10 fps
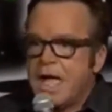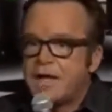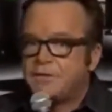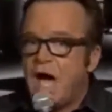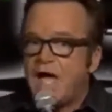
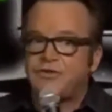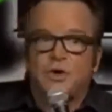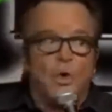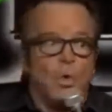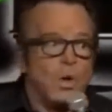And guys,
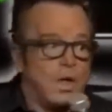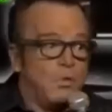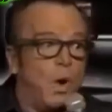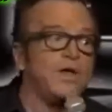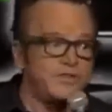
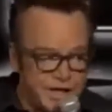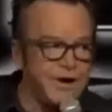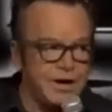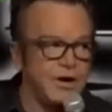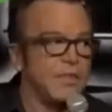what is
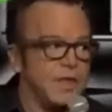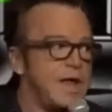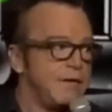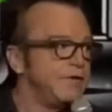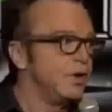scarier than
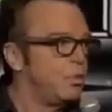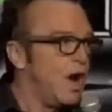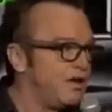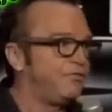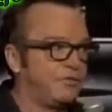having your
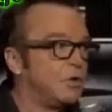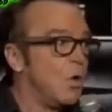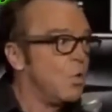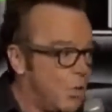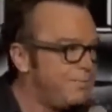wife
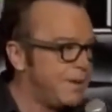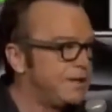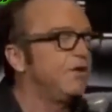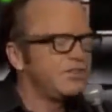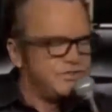
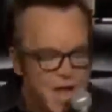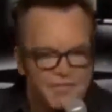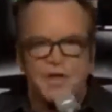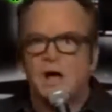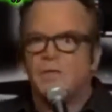weeping? There is
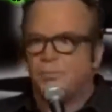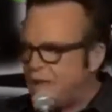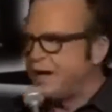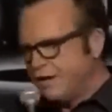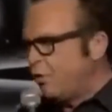nothing on the
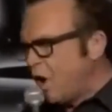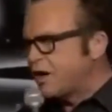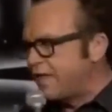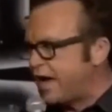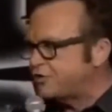planet. You ever
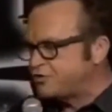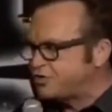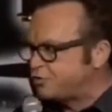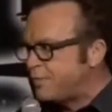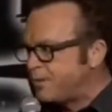walk into the house and
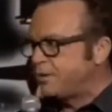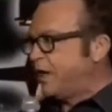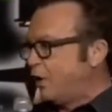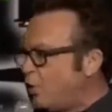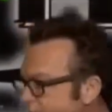she's weeping? You're
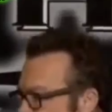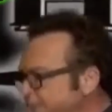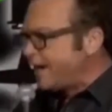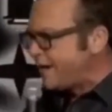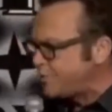like, holy
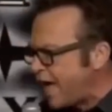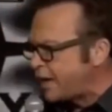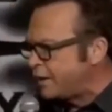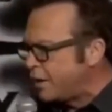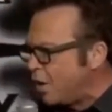fuck, did I do
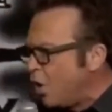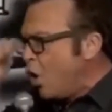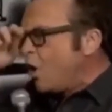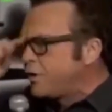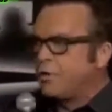
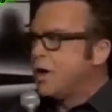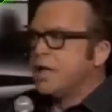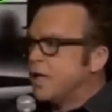that? Hold on.